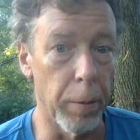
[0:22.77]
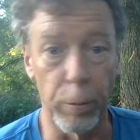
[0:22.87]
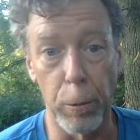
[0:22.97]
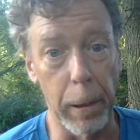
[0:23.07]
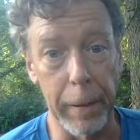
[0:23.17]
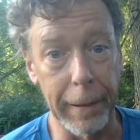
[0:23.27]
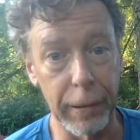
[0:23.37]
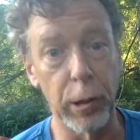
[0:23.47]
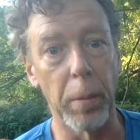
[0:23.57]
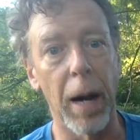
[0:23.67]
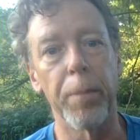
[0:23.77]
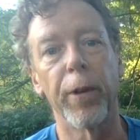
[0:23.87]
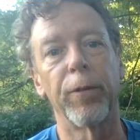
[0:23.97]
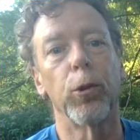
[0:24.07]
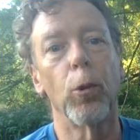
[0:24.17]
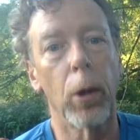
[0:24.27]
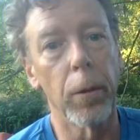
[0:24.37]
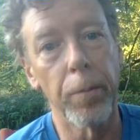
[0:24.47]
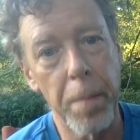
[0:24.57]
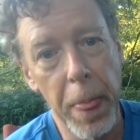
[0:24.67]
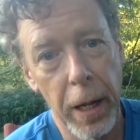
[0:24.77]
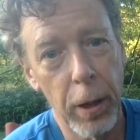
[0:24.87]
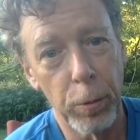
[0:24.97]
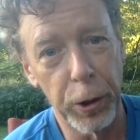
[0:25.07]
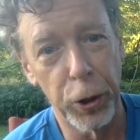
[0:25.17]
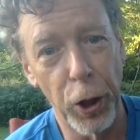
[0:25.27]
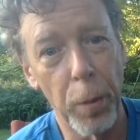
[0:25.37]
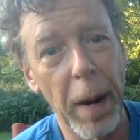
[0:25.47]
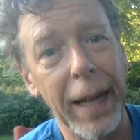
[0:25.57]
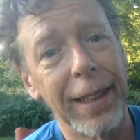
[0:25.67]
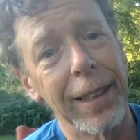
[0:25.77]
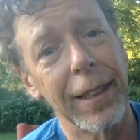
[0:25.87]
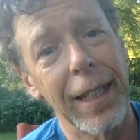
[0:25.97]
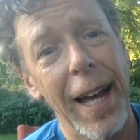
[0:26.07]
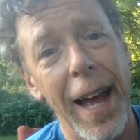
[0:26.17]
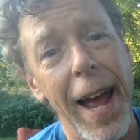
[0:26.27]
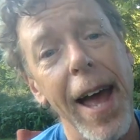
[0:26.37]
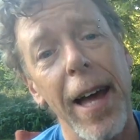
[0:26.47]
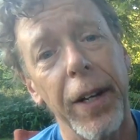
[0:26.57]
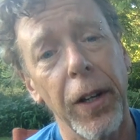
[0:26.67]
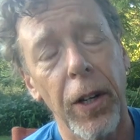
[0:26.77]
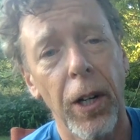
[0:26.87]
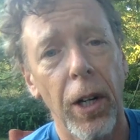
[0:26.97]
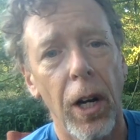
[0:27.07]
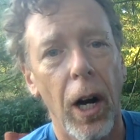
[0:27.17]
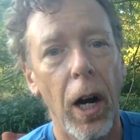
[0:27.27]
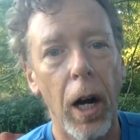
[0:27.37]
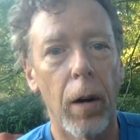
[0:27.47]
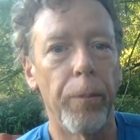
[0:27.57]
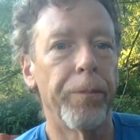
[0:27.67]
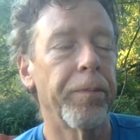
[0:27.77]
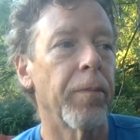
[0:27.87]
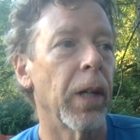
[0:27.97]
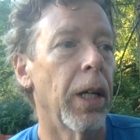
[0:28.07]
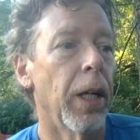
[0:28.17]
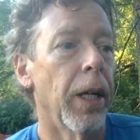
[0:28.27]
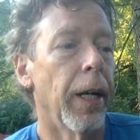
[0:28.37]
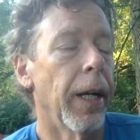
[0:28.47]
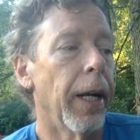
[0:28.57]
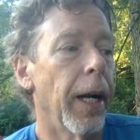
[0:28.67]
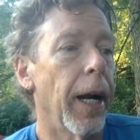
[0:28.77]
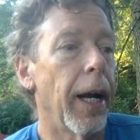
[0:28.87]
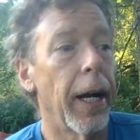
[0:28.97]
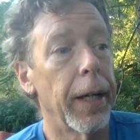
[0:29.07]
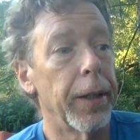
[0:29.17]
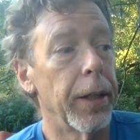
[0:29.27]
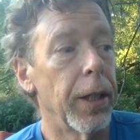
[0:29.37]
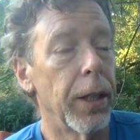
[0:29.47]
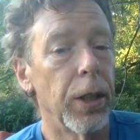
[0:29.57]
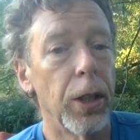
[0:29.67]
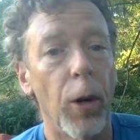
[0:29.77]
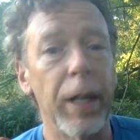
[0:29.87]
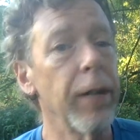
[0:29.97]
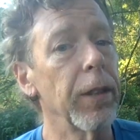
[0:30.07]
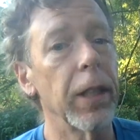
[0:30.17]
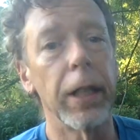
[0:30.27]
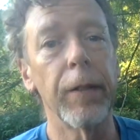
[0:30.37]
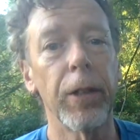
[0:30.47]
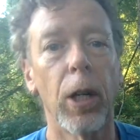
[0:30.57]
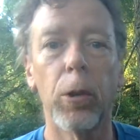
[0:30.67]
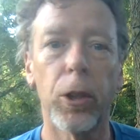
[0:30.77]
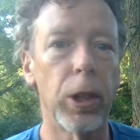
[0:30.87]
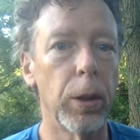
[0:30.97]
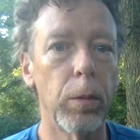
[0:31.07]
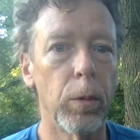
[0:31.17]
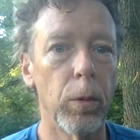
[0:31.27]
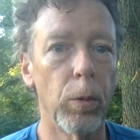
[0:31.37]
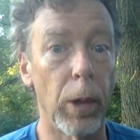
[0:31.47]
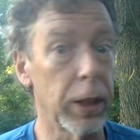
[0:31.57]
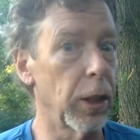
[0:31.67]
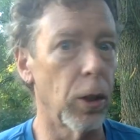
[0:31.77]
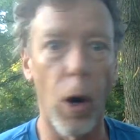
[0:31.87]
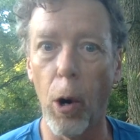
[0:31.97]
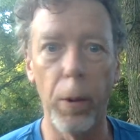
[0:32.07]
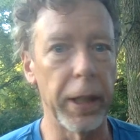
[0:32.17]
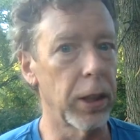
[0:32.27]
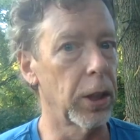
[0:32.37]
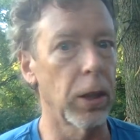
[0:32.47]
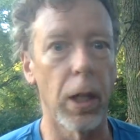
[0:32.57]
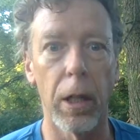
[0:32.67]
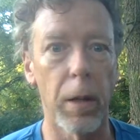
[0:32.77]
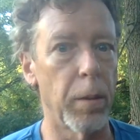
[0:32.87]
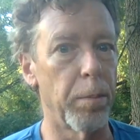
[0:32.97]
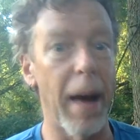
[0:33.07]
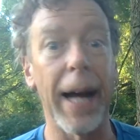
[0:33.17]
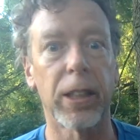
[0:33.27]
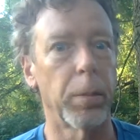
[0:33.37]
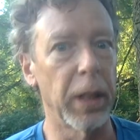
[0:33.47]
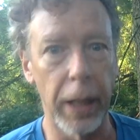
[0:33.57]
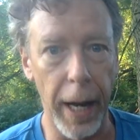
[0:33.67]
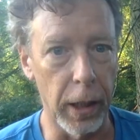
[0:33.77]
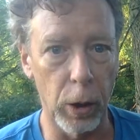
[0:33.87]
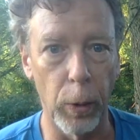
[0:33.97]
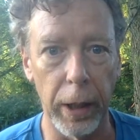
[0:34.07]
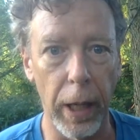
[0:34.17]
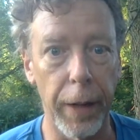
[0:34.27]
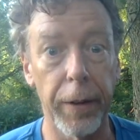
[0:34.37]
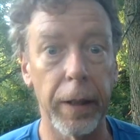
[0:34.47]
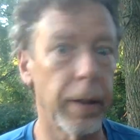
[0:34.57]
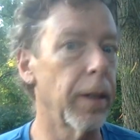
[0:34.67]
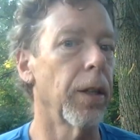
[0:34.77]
one thing, she mopped the floor with Joe Biden's head. Um, and even though she wasn't always maximally eloquent, I think